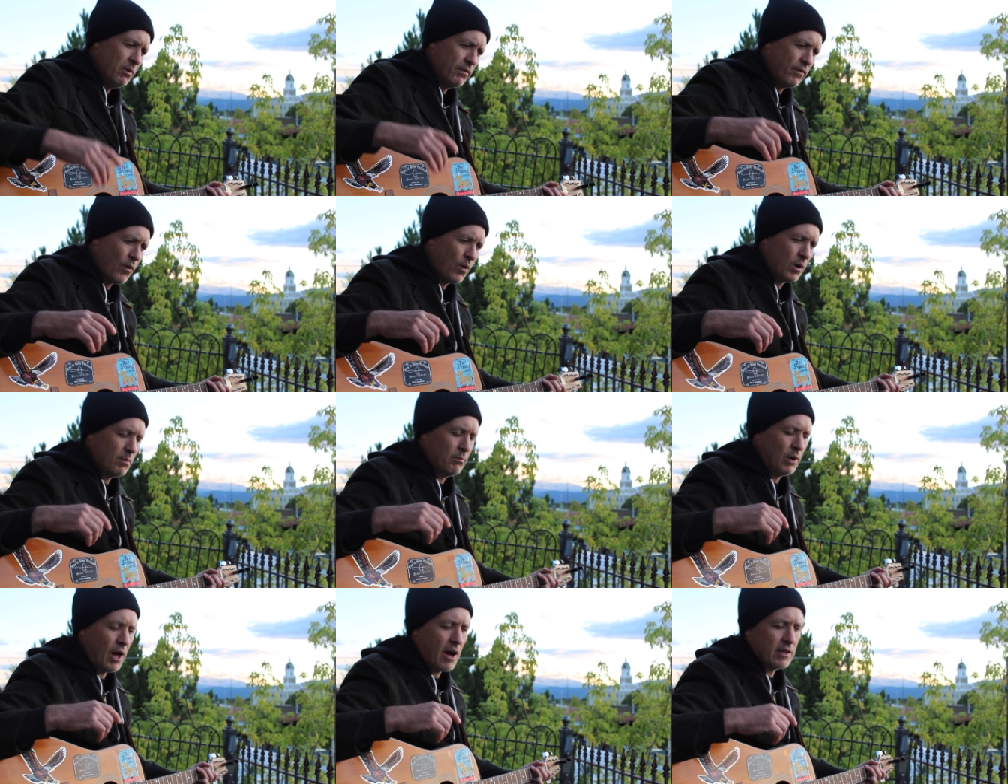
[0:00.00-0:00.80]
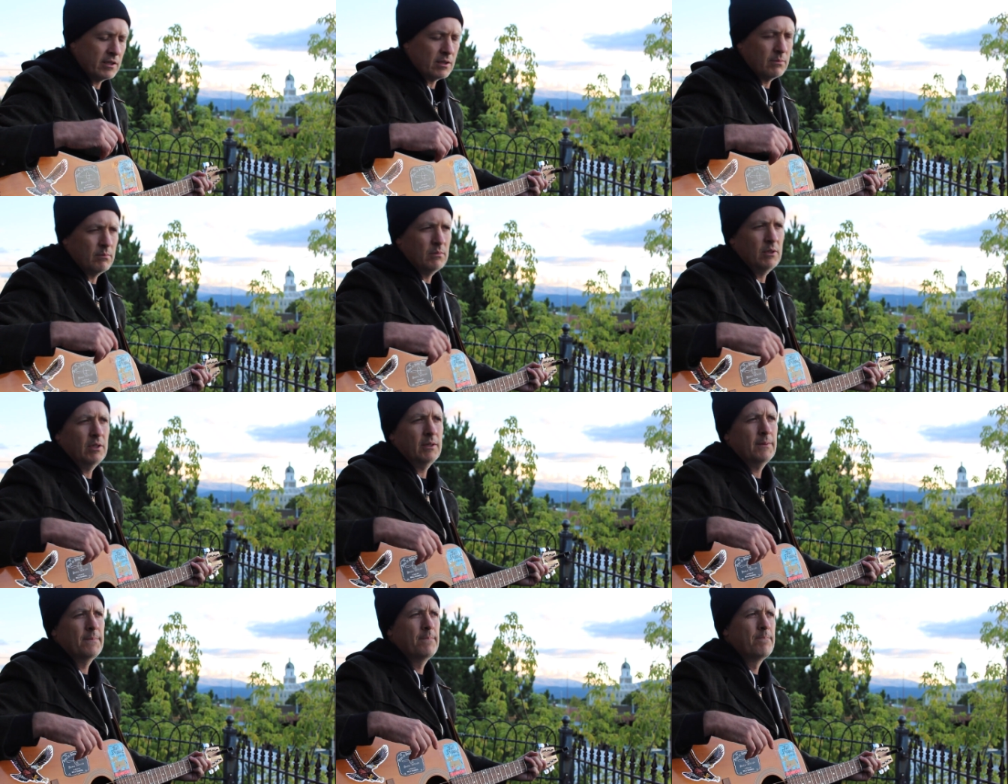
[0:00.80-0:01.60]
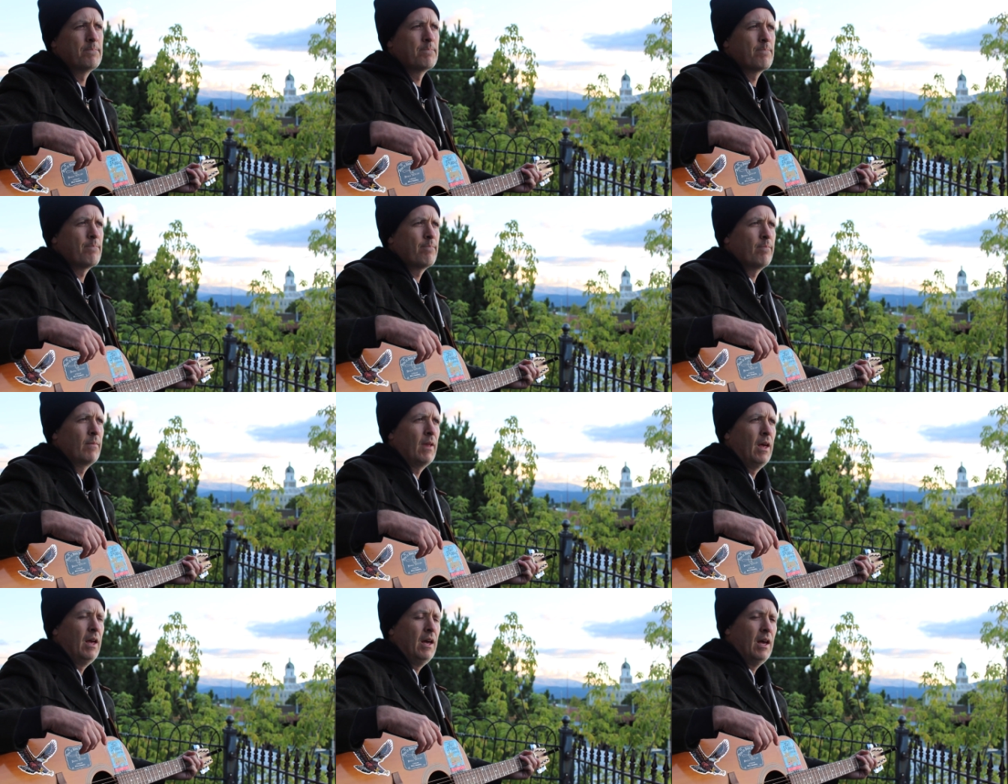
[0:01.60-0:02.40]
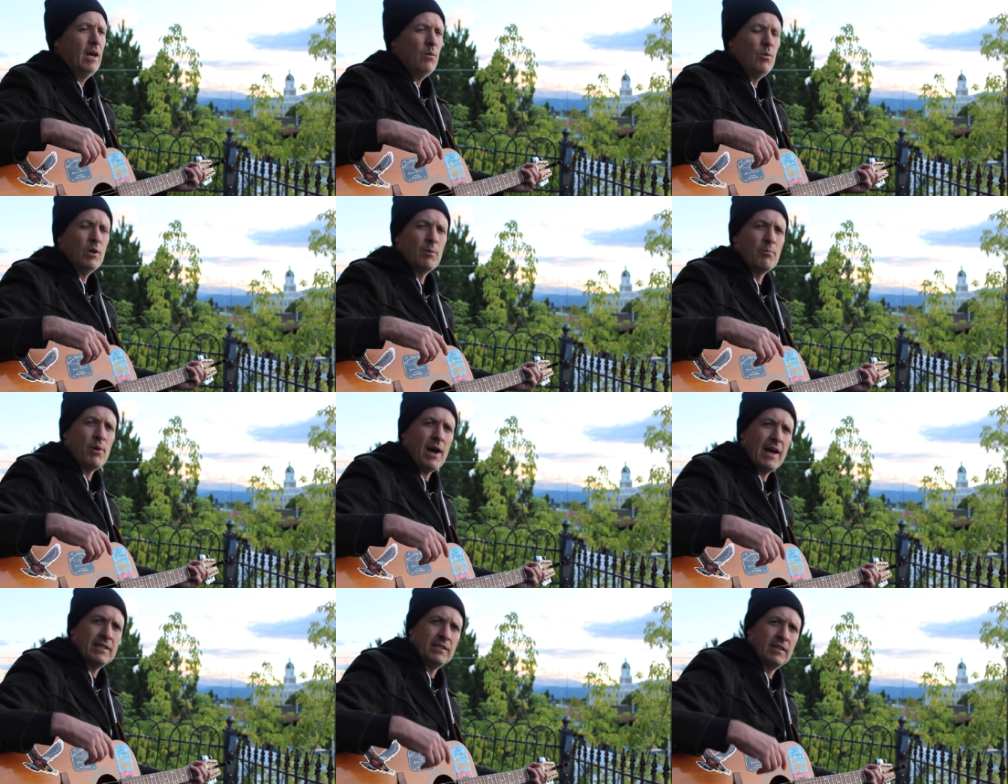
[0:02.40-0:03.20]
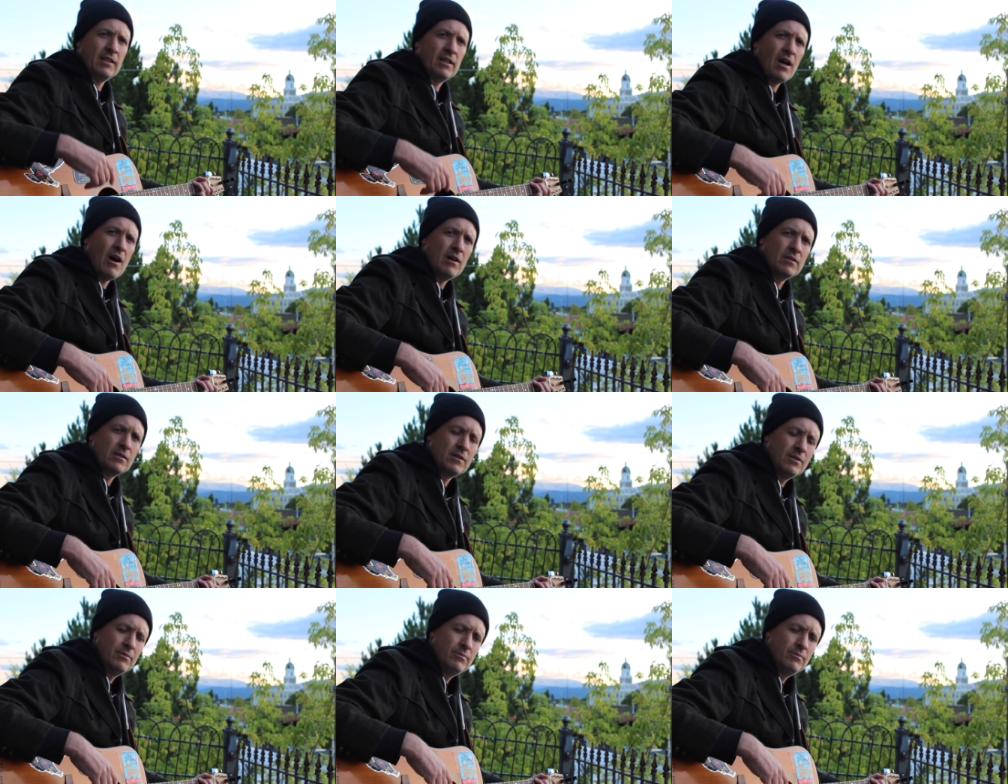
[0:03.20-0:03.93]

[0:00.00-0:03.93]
before it blossomed. And what a price it cost.